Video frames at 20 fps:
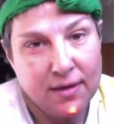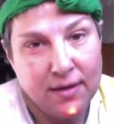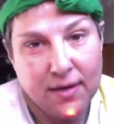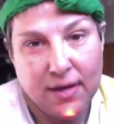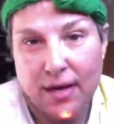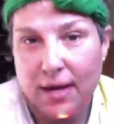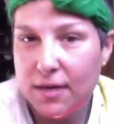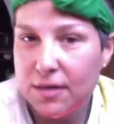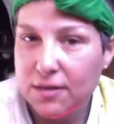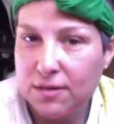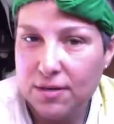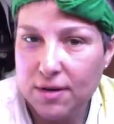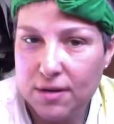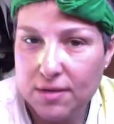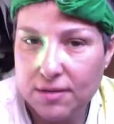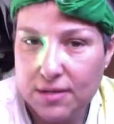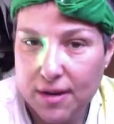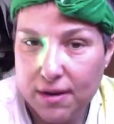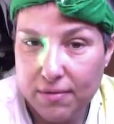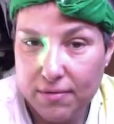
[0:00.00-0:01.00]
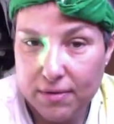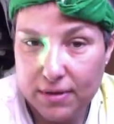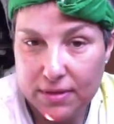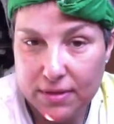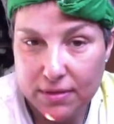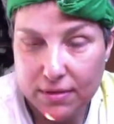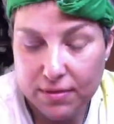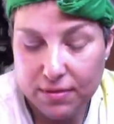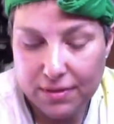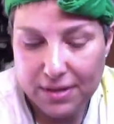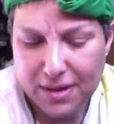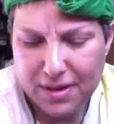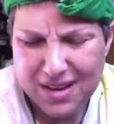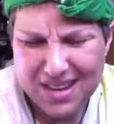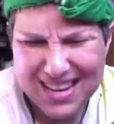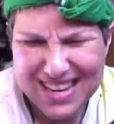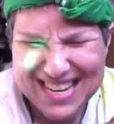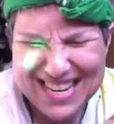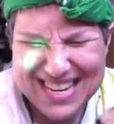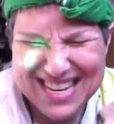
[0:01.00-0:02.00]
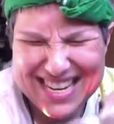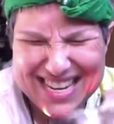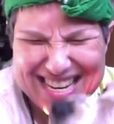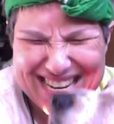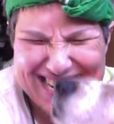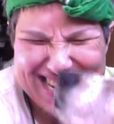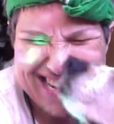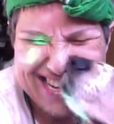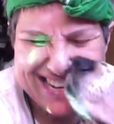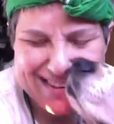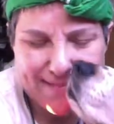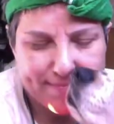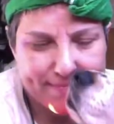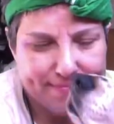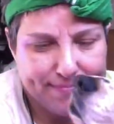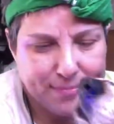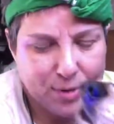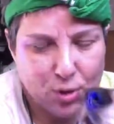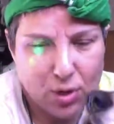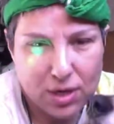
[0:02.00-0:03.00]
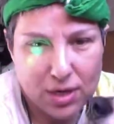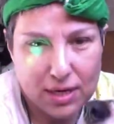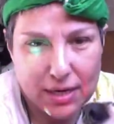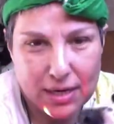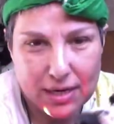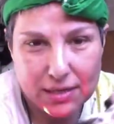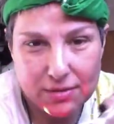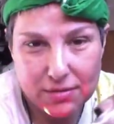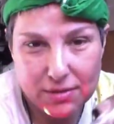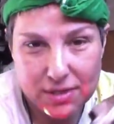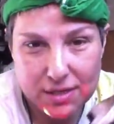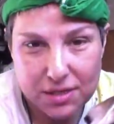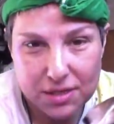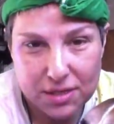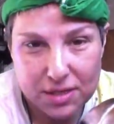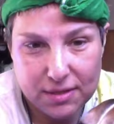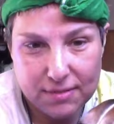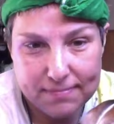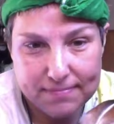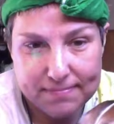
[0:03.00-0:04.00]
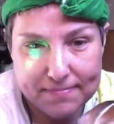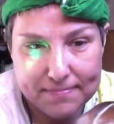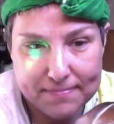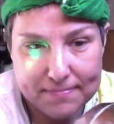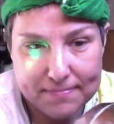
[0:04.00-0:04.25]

Kind of starts out with the whole, nah, organized religion